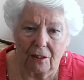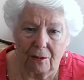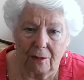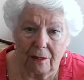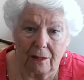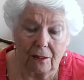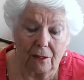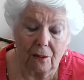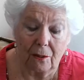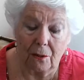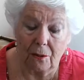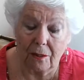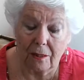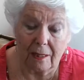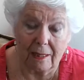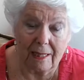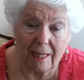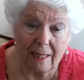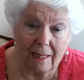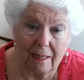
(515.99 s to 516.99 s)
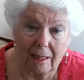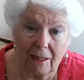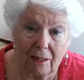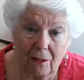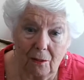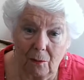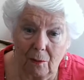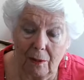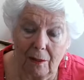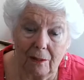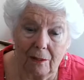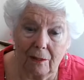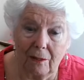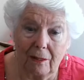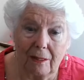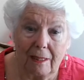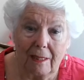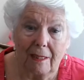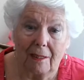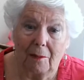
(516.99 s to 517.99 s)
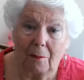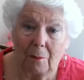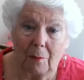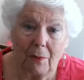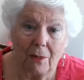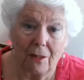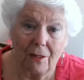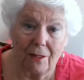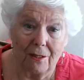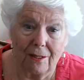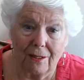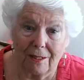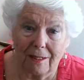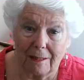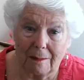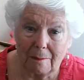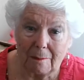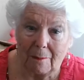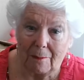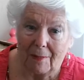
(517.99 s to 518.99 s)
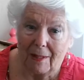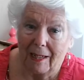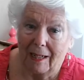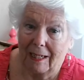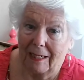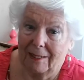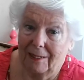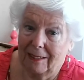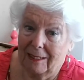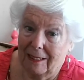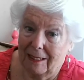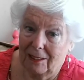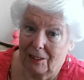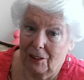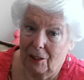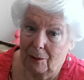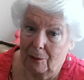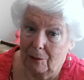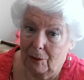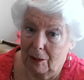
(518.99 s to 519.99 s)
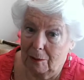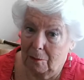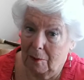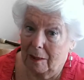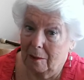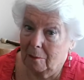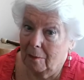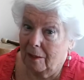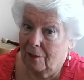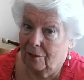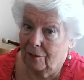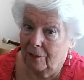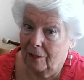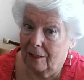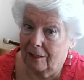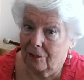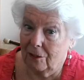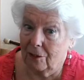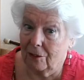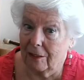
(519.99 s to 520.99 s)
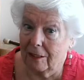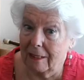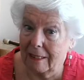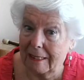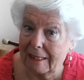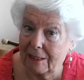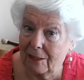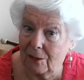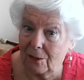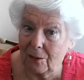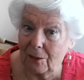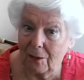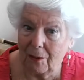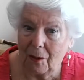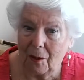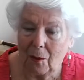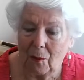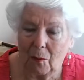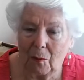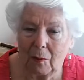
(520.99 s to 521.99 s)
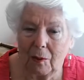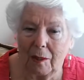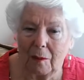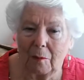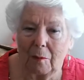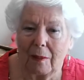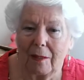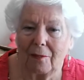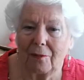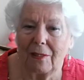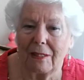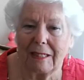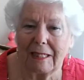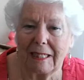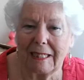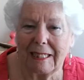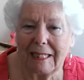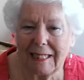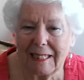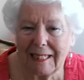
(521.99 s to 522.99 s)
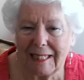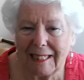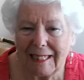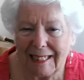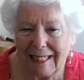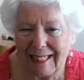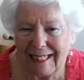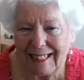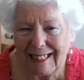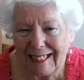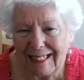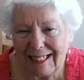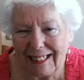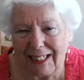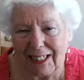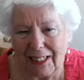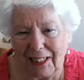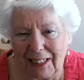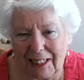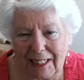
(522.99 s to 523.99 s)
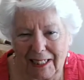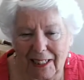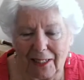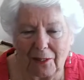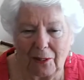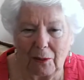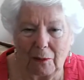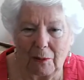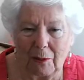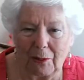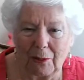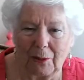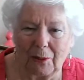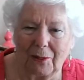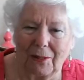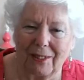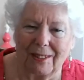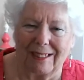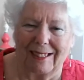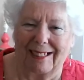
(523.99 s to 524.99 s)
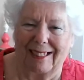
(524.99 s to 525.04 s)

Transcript: And of course the air, well, birds. I think I told you about my flight on an eagle, one of my visits to the other worlds.